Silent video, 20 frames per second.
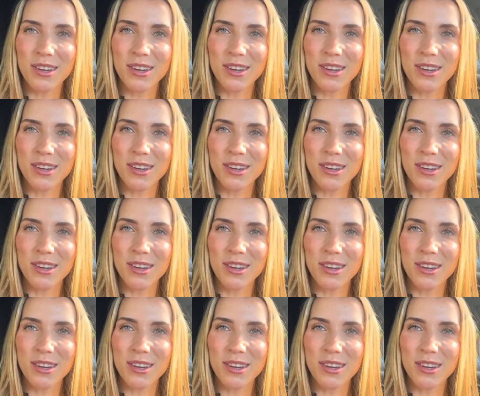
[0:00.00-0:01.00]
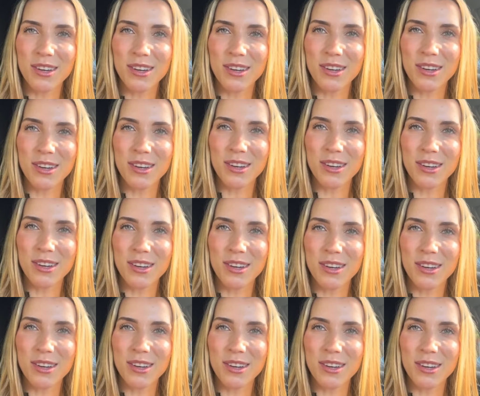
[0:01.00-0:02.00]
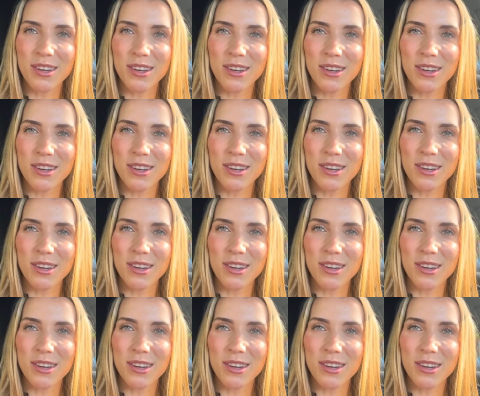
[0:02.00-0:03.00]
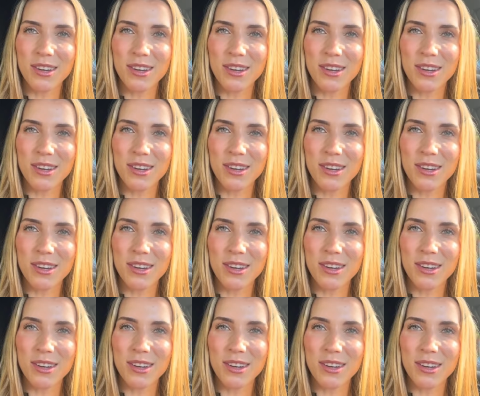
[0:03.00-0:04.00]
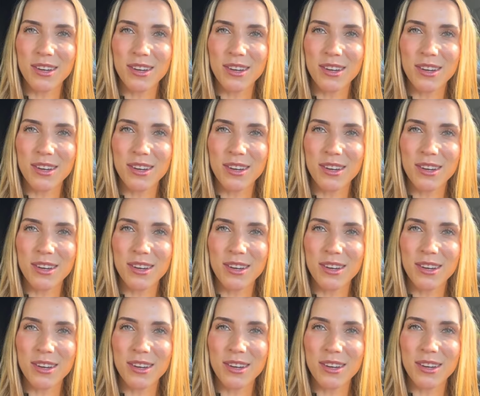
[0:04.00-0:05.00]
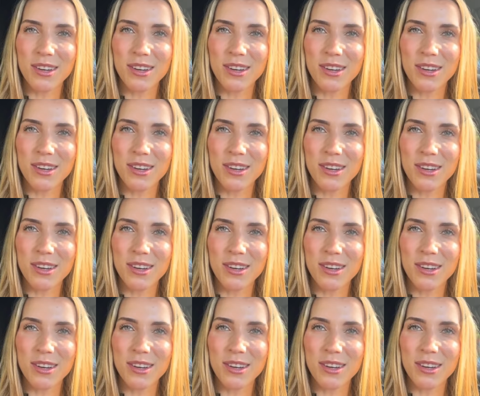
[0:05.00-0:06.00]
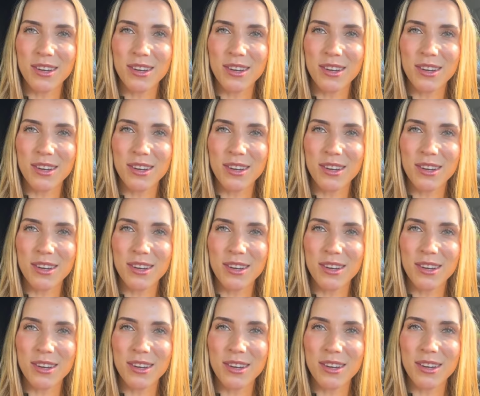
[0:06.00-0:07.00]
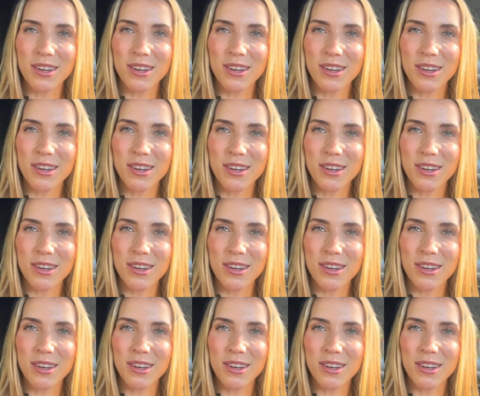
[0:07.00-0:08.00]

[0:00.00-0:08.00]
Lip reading: No words are spoken by the person on screen.